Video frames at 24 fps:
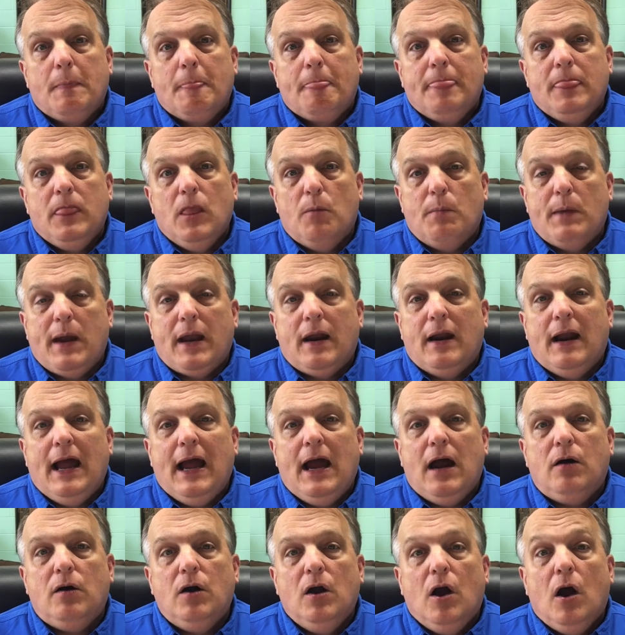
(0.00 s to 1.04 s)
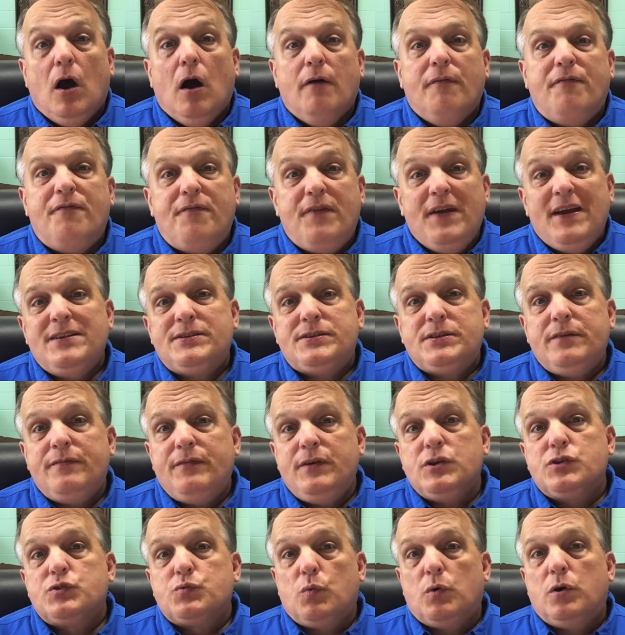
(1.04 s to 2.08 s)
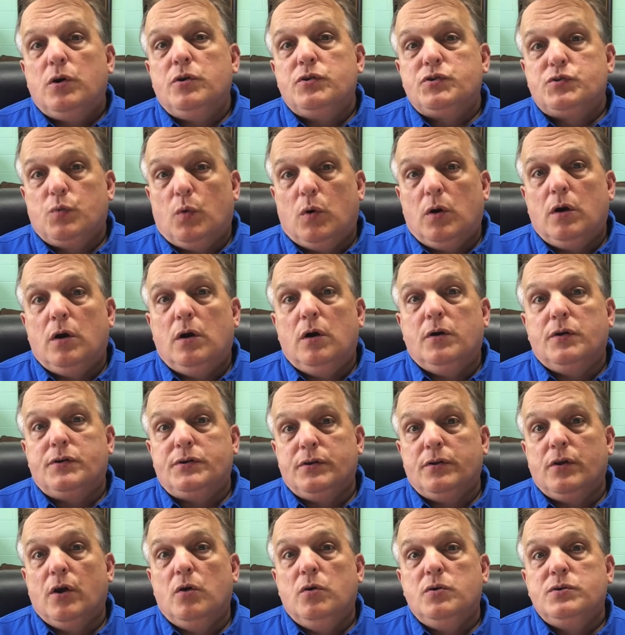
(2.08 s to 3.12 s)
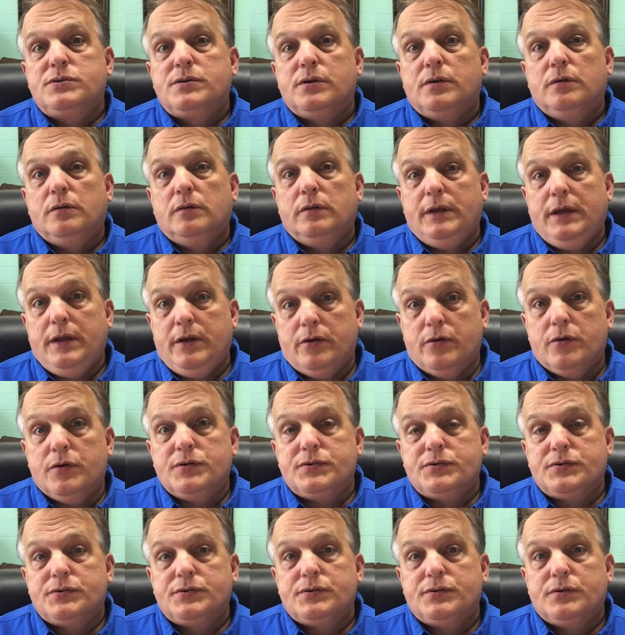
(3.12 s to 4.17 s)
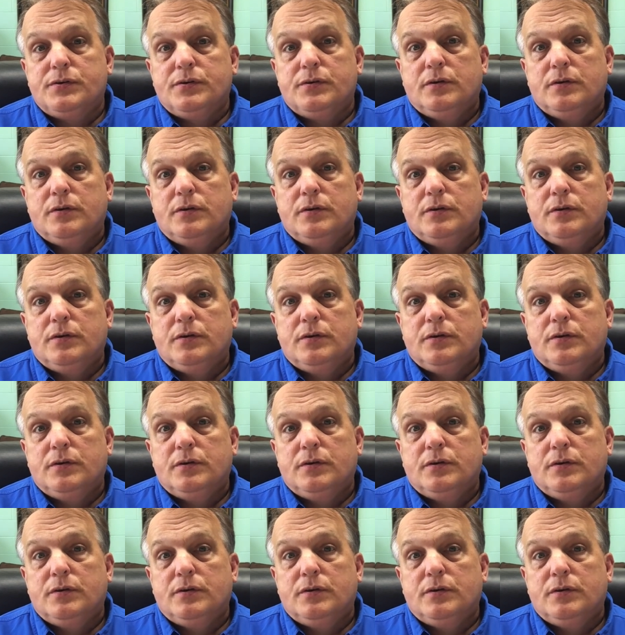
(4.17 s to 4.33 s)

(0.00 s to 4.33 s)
no matter how offensive his words were to those leaders